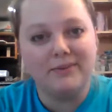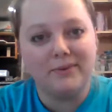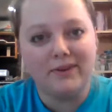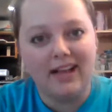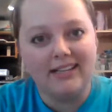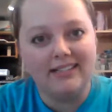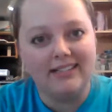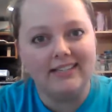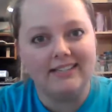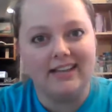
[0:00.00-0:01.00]
school
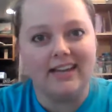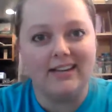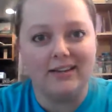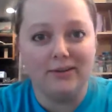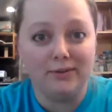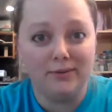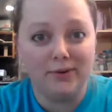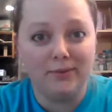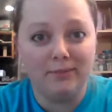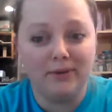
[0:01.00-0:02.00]
classes and a youth
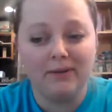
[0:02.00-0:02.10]
group,